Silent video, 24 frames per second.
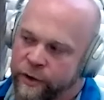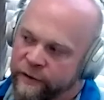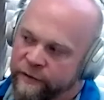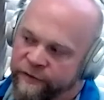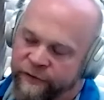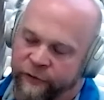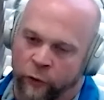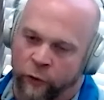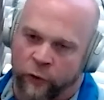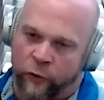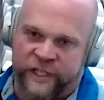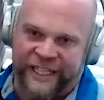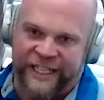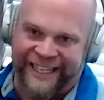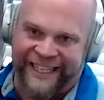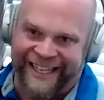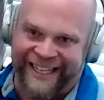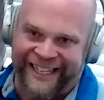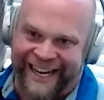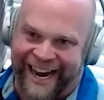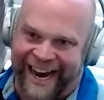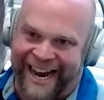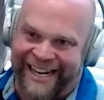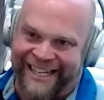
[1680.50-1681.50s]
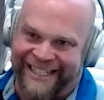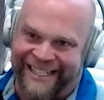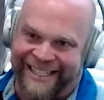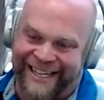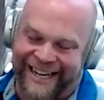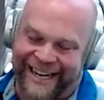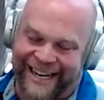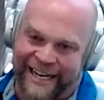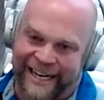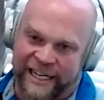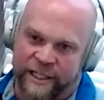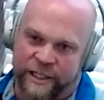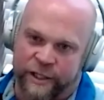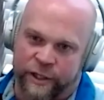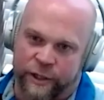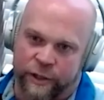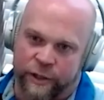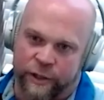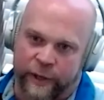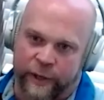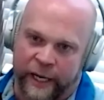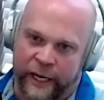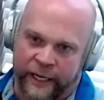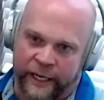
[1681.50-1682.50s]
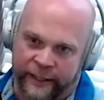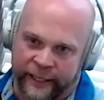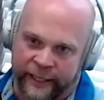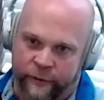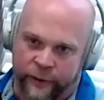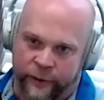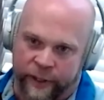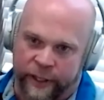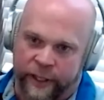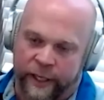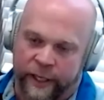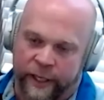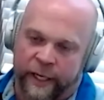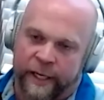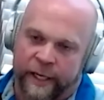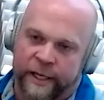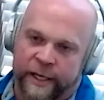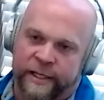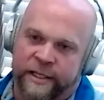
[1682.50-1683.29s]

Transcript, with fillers: you can force a gas into a liquid.